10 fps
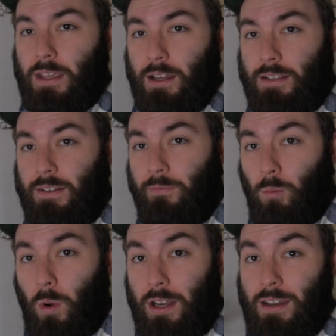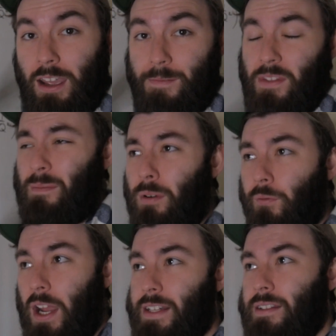because for one, it
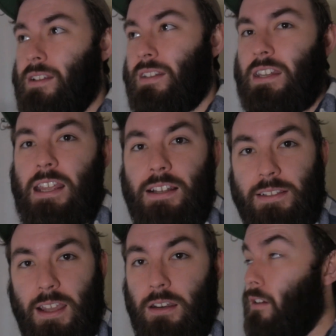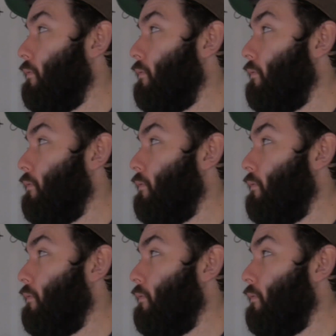provides this data set